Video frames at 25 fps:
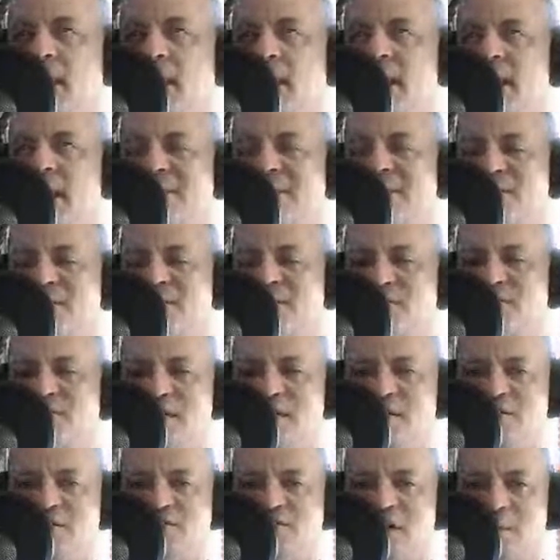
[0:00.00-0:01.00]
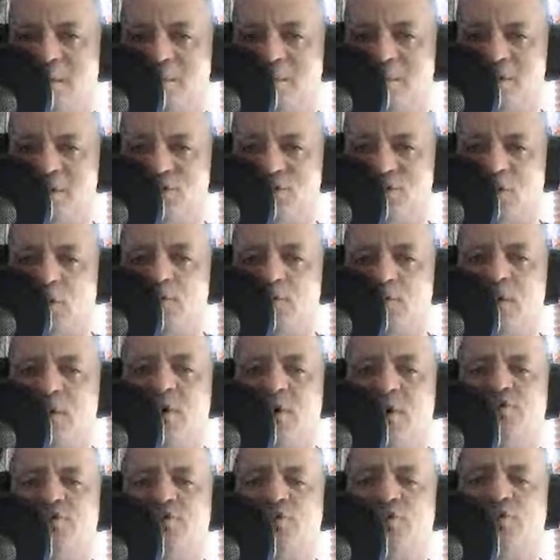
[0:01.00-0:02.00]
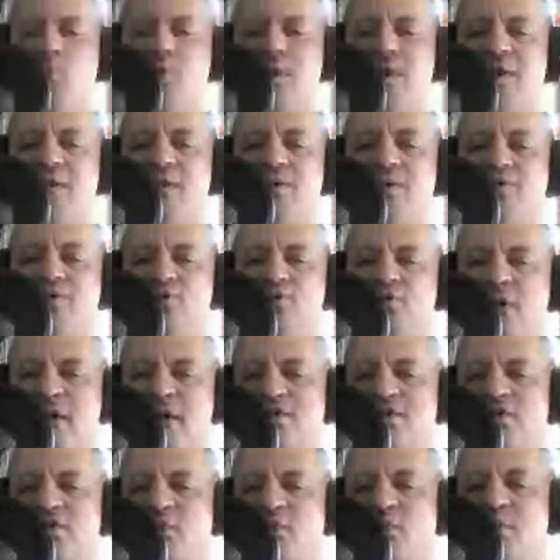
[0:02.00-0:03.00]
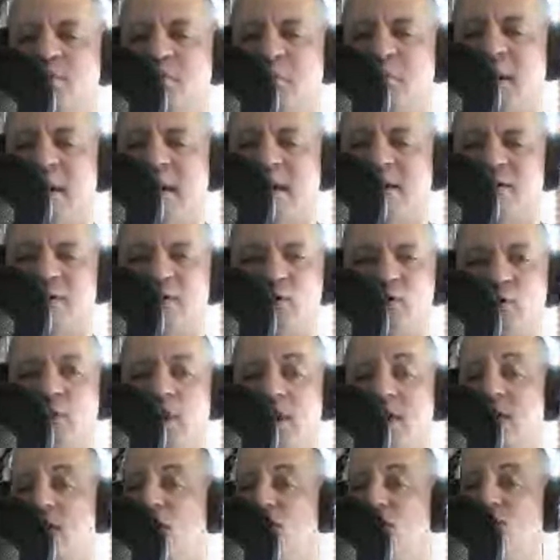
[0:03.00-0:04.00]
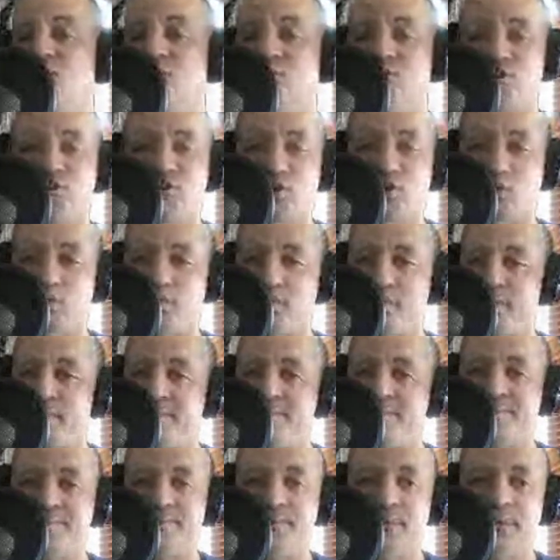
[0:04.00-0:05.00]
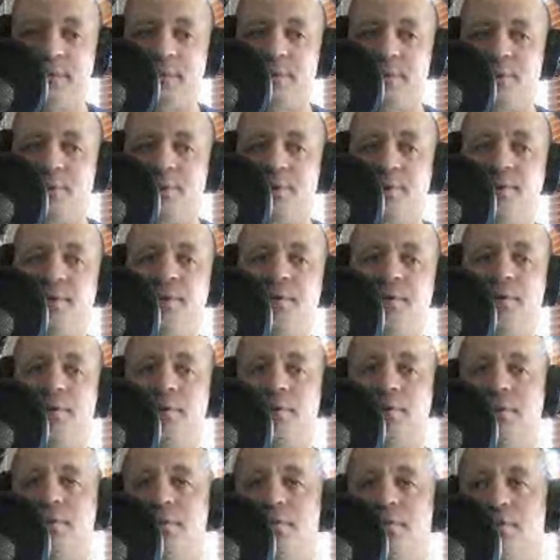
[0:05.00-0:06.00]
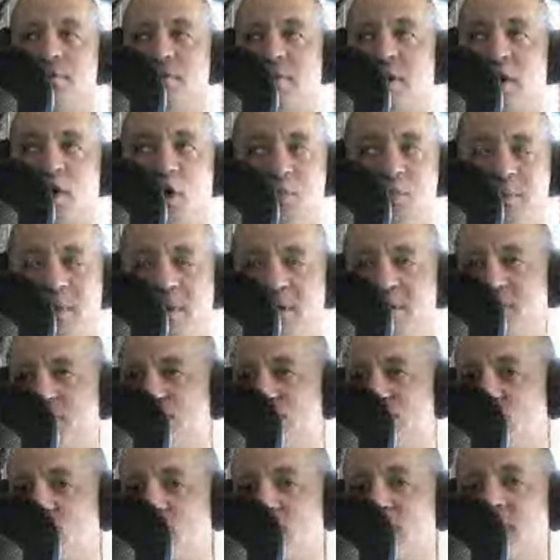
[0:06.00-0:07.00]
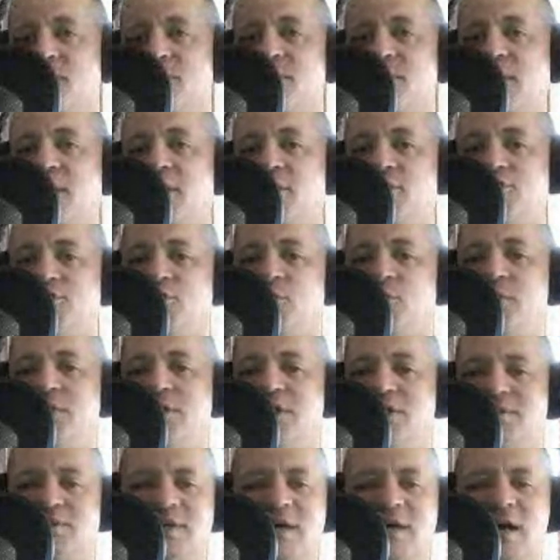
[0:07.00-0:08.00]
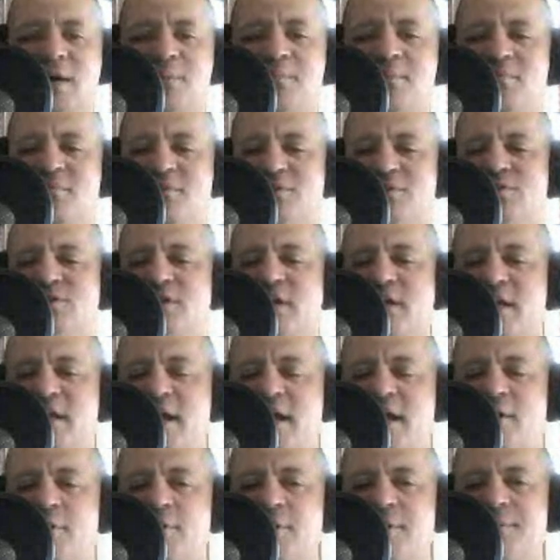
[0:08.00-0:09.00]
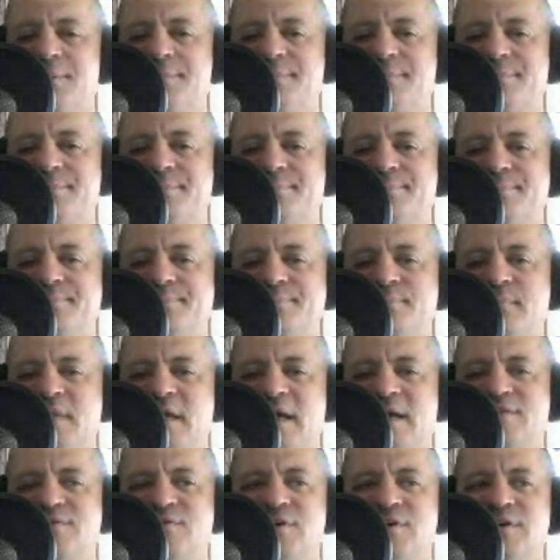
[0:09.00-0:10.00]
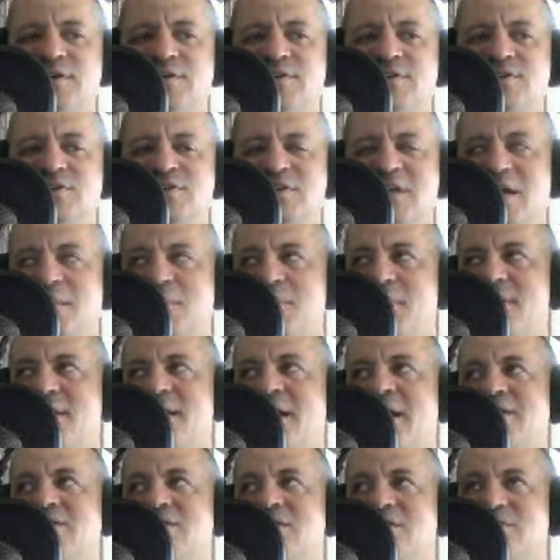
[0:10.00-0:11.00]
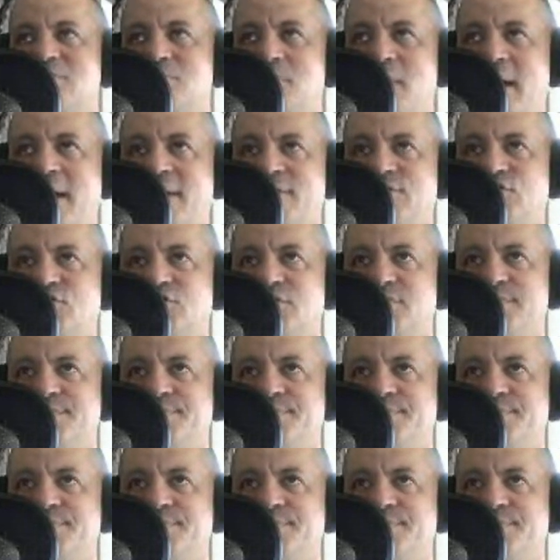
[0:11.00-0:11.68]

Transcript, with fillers: And as I said at the top of the show, they're doing the strategy with Maclin. They're not closing the show with him. Not opening the show with him. They are doing the top of the second hour. That's his segment. That's his match.